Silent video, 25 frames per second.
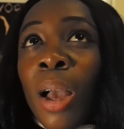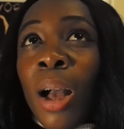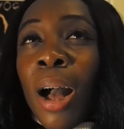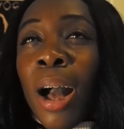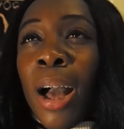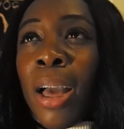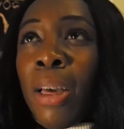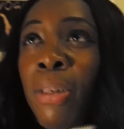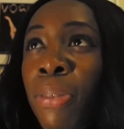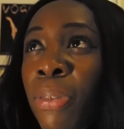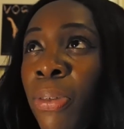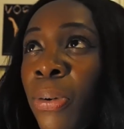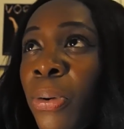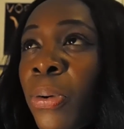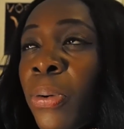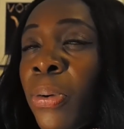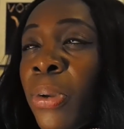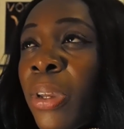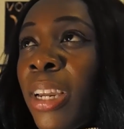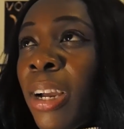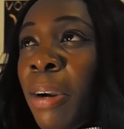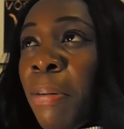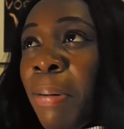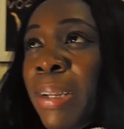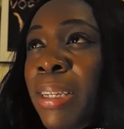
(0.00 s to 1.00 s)
I thought,
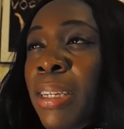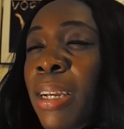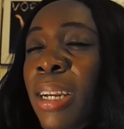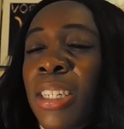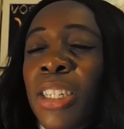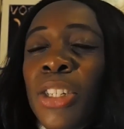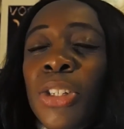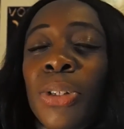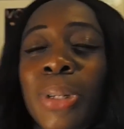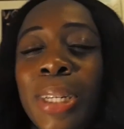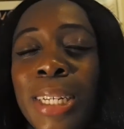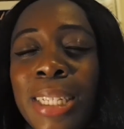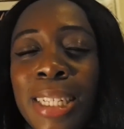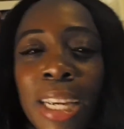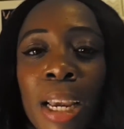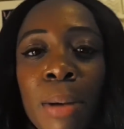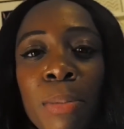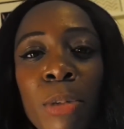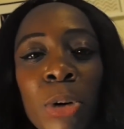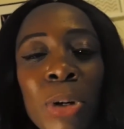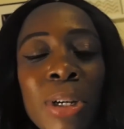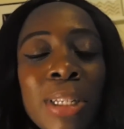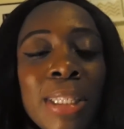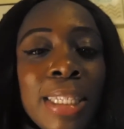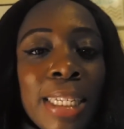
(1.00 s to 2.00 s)
you know, I, I do need to get
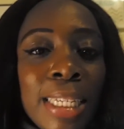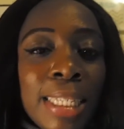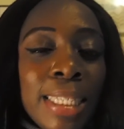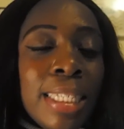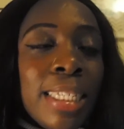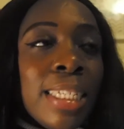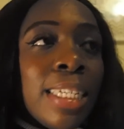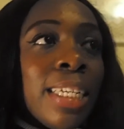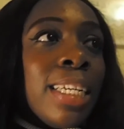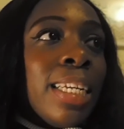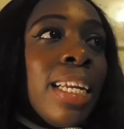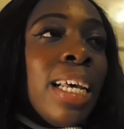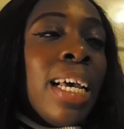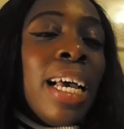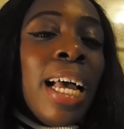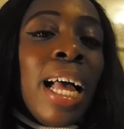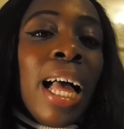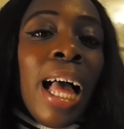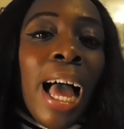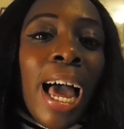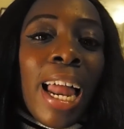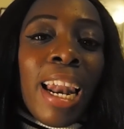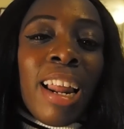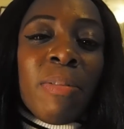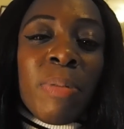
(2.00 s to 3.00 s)
more consistent
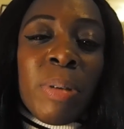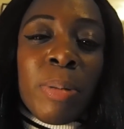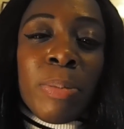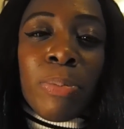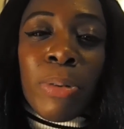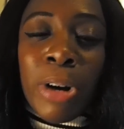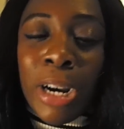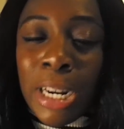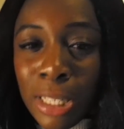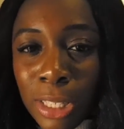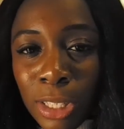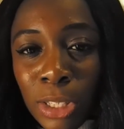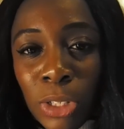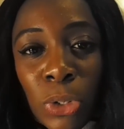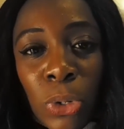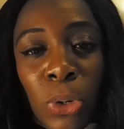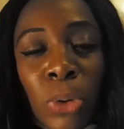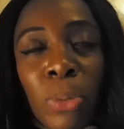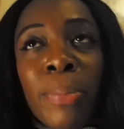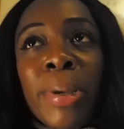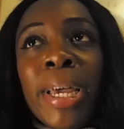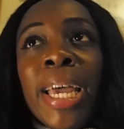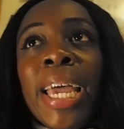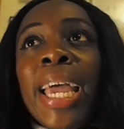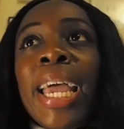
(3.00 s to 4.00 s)
and I've been
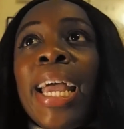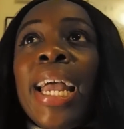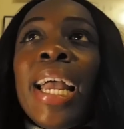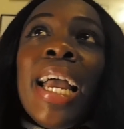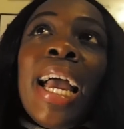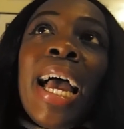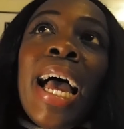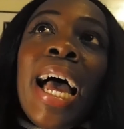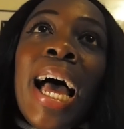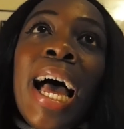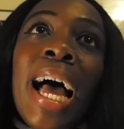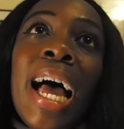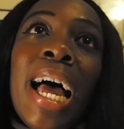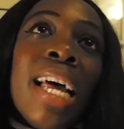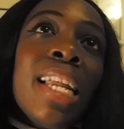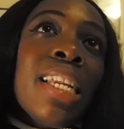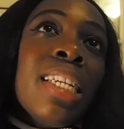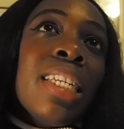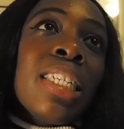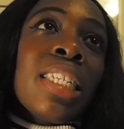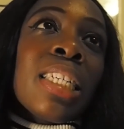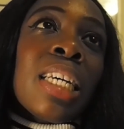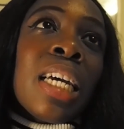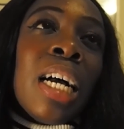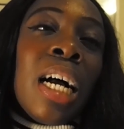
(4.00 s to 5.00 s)
brainstorming
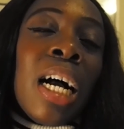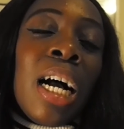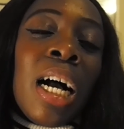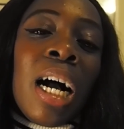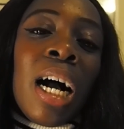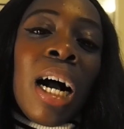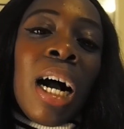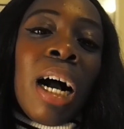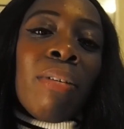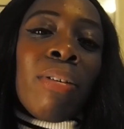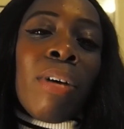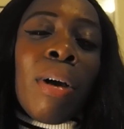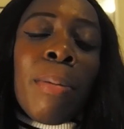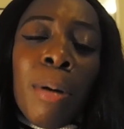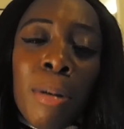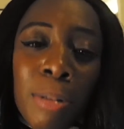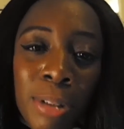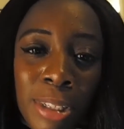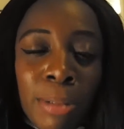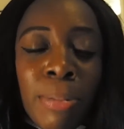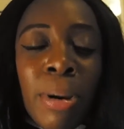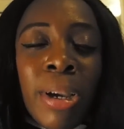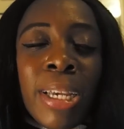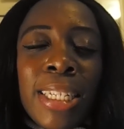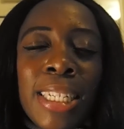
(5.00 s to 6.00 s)
and I've come up with
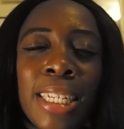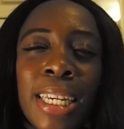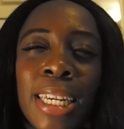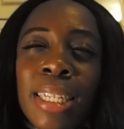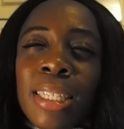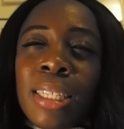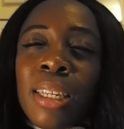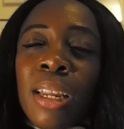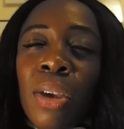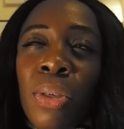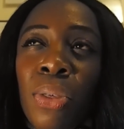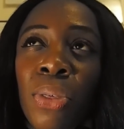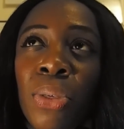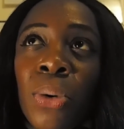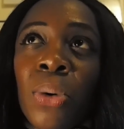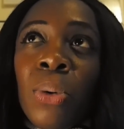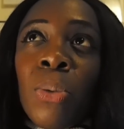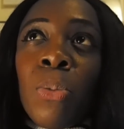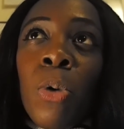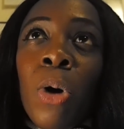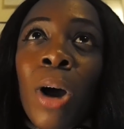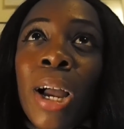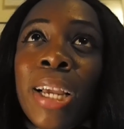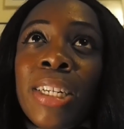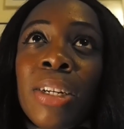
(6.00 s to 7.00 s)
some ideas and I thought,
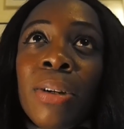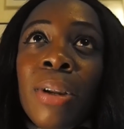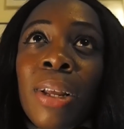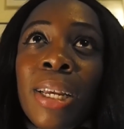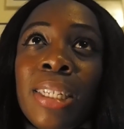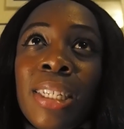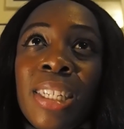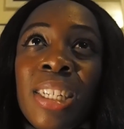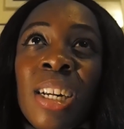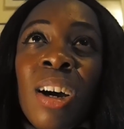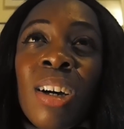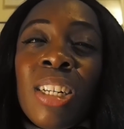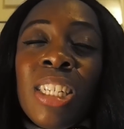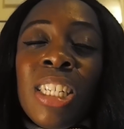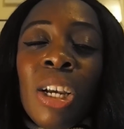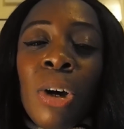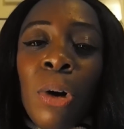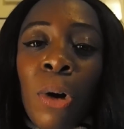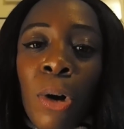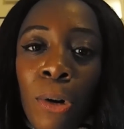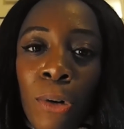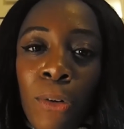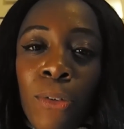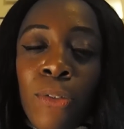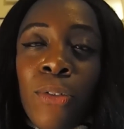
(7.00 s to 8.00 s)
why don't I start it
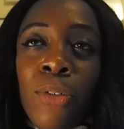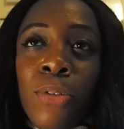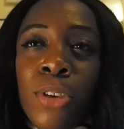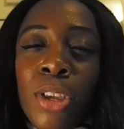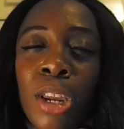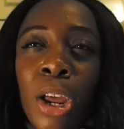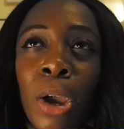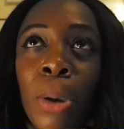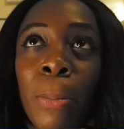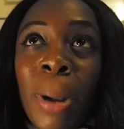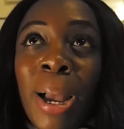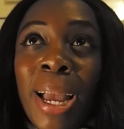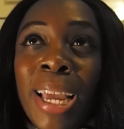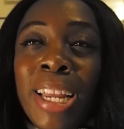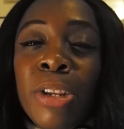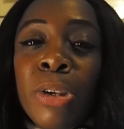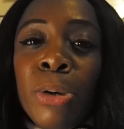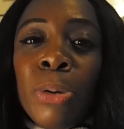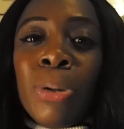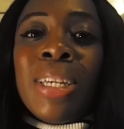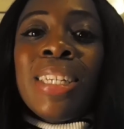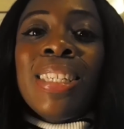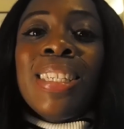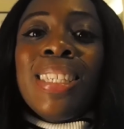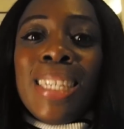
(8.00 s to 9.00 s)
off, you know, my
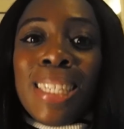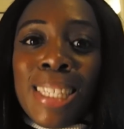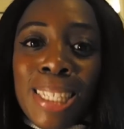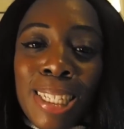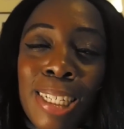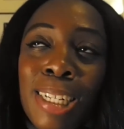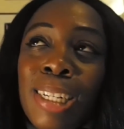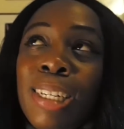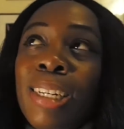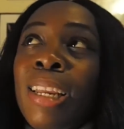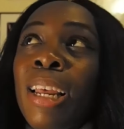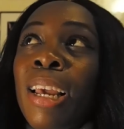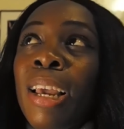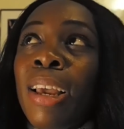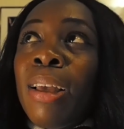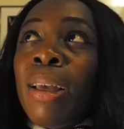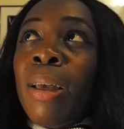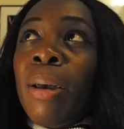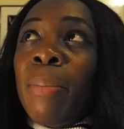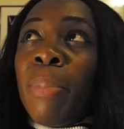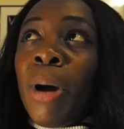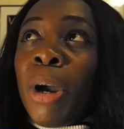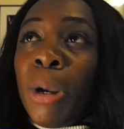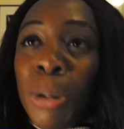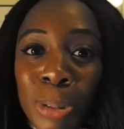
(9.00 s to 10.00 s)
new consistent
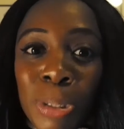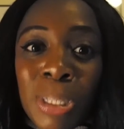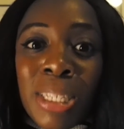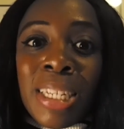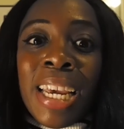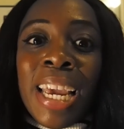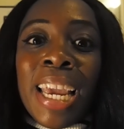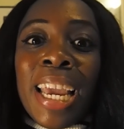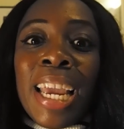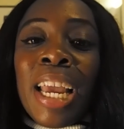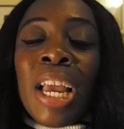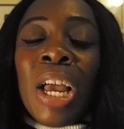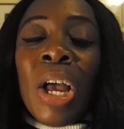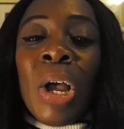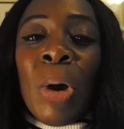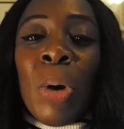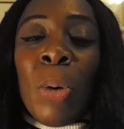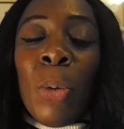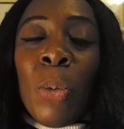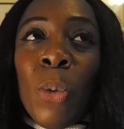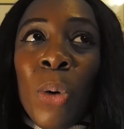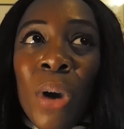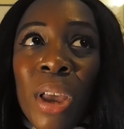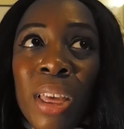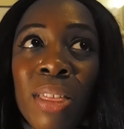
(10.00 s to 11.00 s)
posting
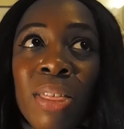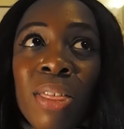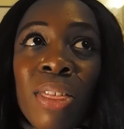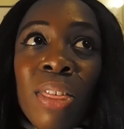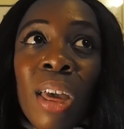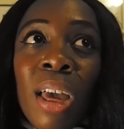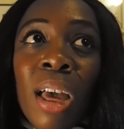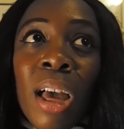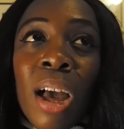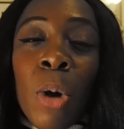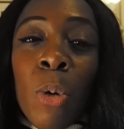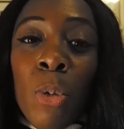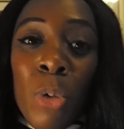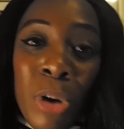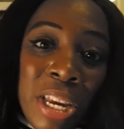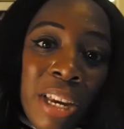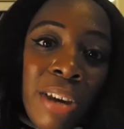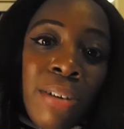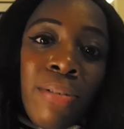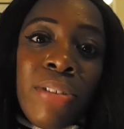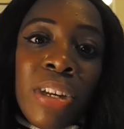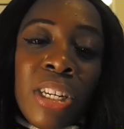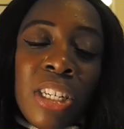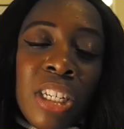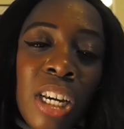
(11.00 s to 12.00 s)
with a week
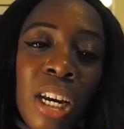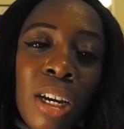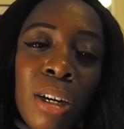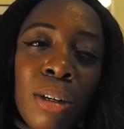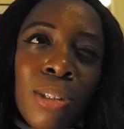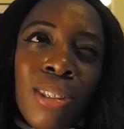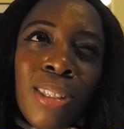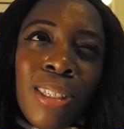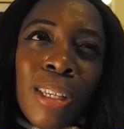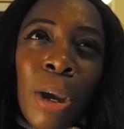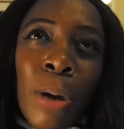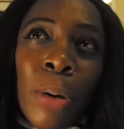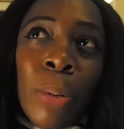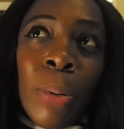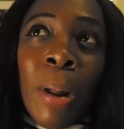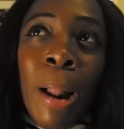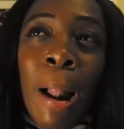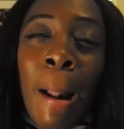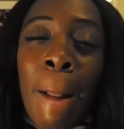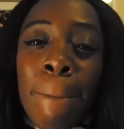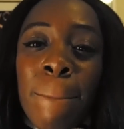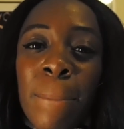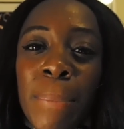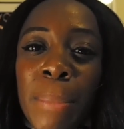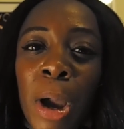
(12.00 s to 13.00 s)
of videos. So
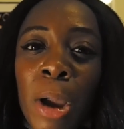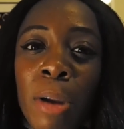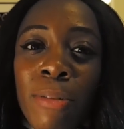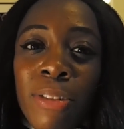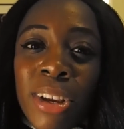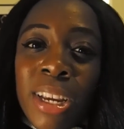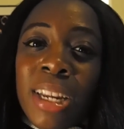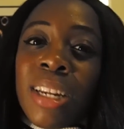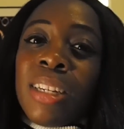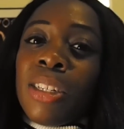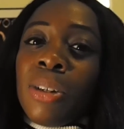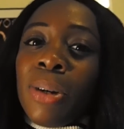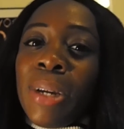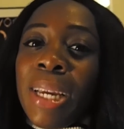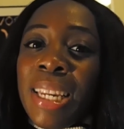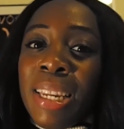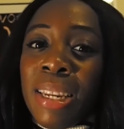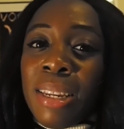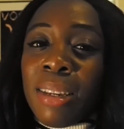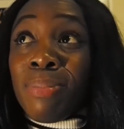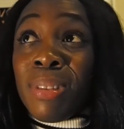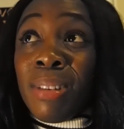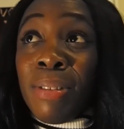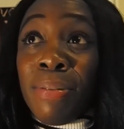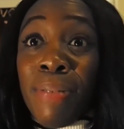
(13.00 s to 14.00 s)
I'm hopefully going to do it
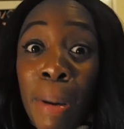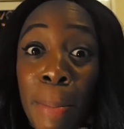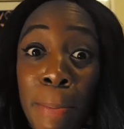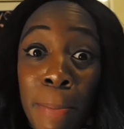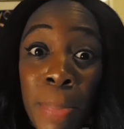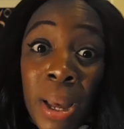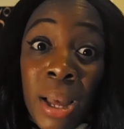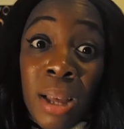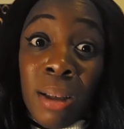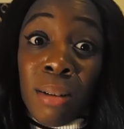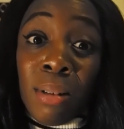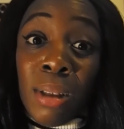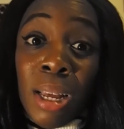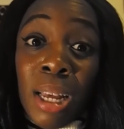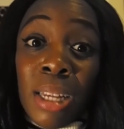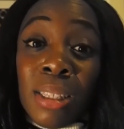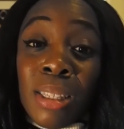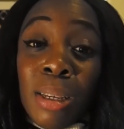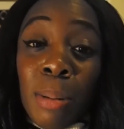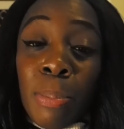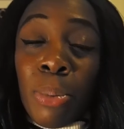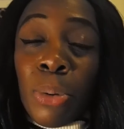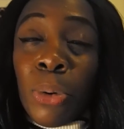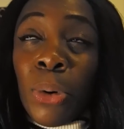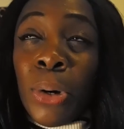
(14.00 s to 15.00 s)
in November at
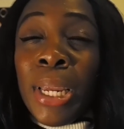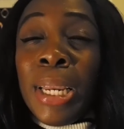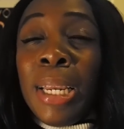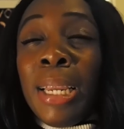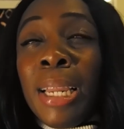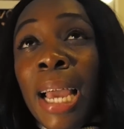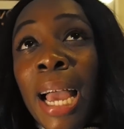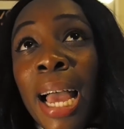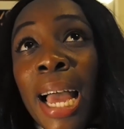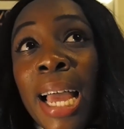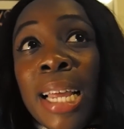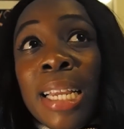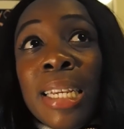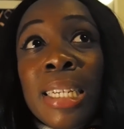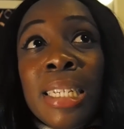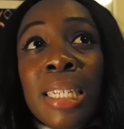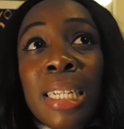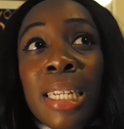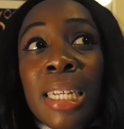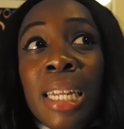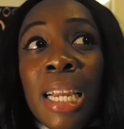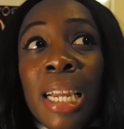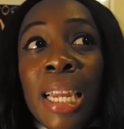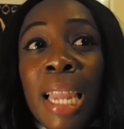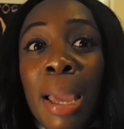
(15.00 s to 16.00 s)
some point and
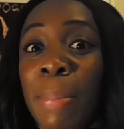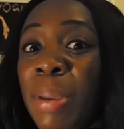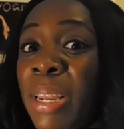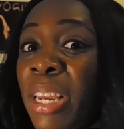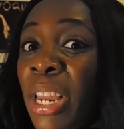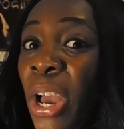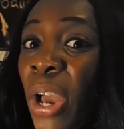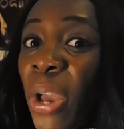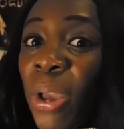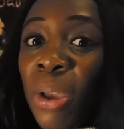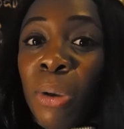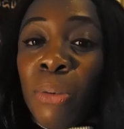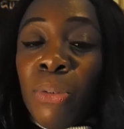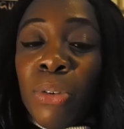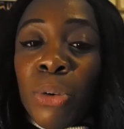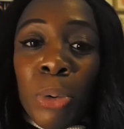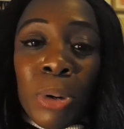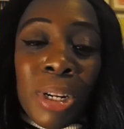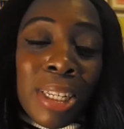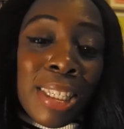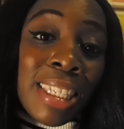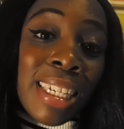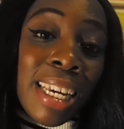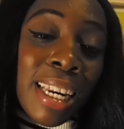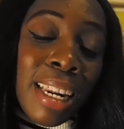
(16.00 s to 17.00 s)
let me know if you
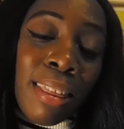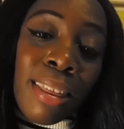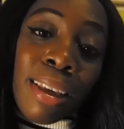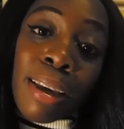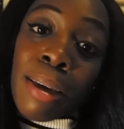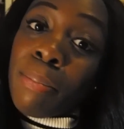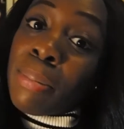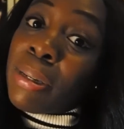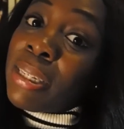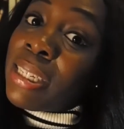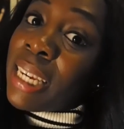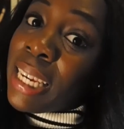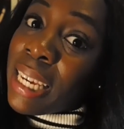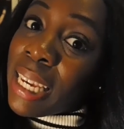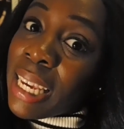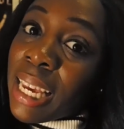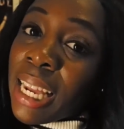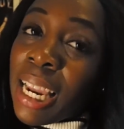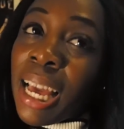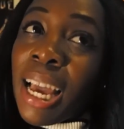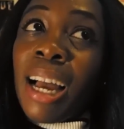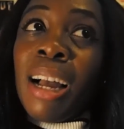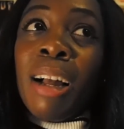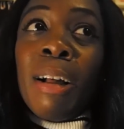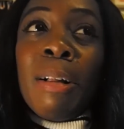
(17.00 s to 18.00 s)
want to see anything in
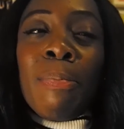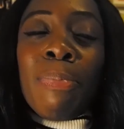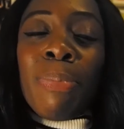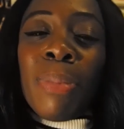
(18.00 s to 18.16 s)
particular.